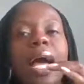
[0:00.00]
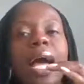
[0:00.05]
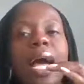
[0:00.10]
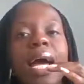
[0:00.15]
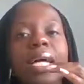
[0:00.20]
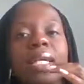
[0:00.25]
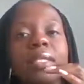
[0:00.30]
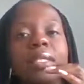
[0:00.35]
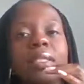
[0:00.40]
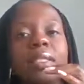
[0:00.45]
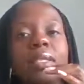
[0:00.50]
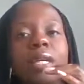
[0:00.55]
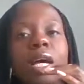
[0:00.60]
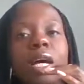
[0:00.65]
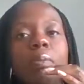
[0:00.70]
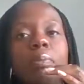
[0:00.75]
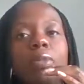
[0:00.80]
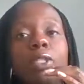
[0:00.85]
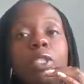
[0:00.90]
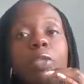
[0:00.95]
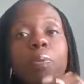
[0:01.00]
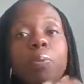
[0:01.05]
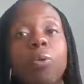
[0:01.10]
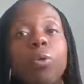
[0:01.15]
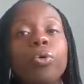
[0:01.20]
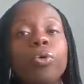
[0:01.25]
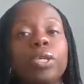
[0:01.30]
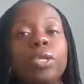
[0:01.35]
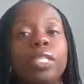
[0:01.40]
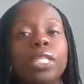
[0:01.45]
and
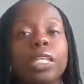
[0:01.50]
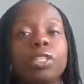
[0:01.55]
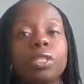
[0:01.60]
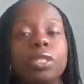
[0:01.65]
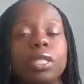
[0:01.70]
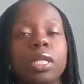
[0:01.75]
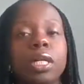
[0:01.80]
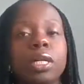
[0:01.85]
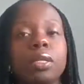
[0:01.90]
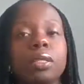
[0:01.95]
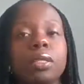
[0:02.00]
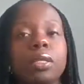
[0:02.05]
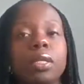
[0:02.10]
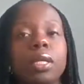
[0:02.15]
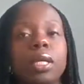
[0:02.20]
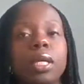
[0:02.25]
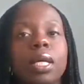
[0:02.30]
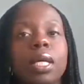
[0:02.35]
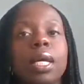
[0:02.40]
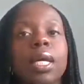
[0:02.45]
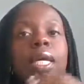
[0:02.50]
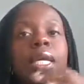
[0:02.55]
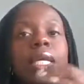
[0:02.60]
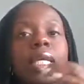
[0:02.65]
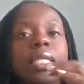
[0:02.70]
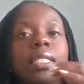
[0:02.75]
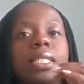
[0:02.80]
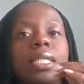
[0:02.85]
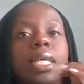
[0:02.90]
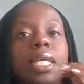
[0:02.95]
support orientation does
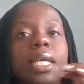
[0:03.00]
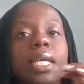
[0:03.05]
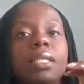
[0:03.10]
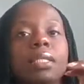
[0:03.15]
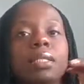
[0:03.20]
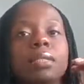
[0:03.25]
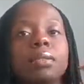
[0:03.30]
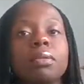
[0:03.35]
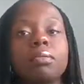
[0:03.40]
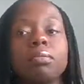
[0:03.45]
is they